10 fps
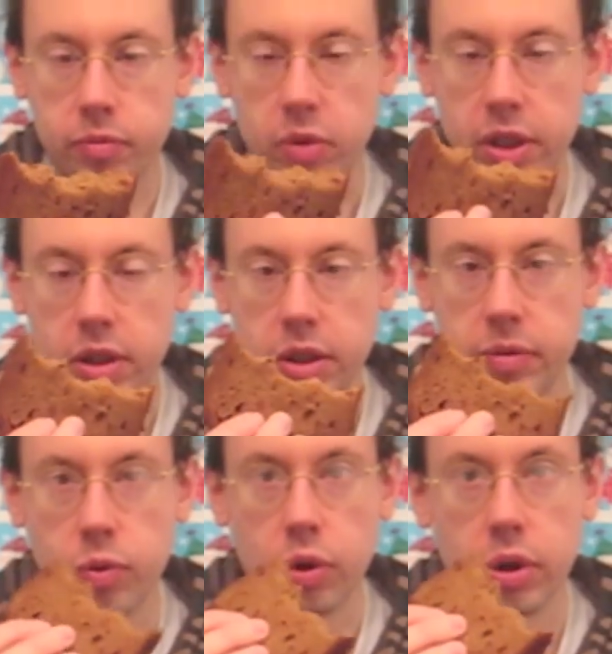It did
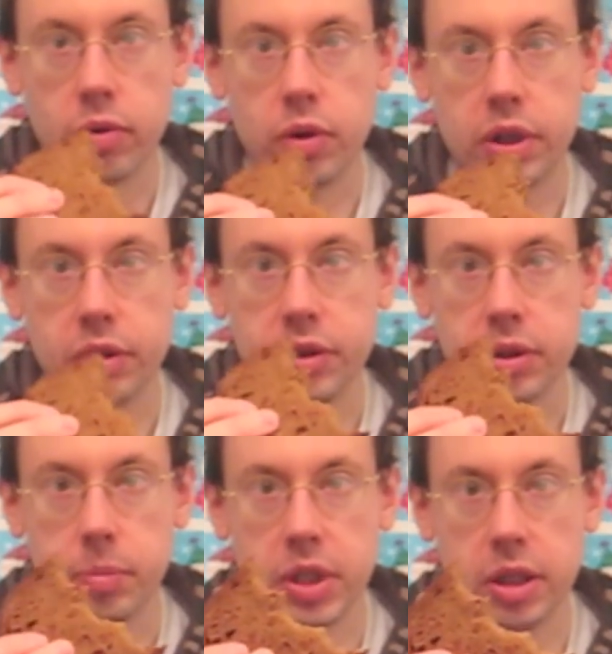work well as a
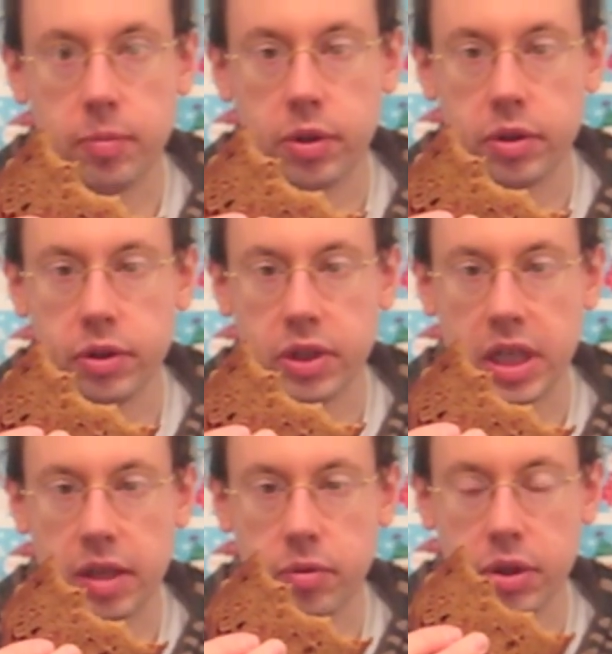peanut butter
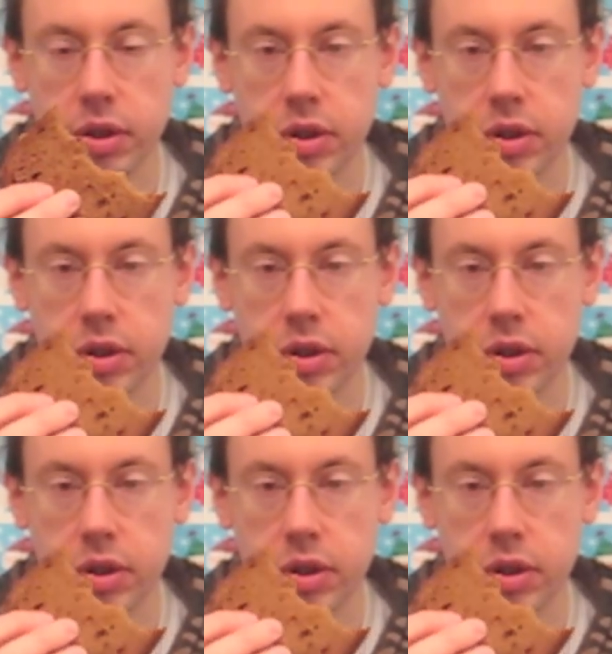sandwich,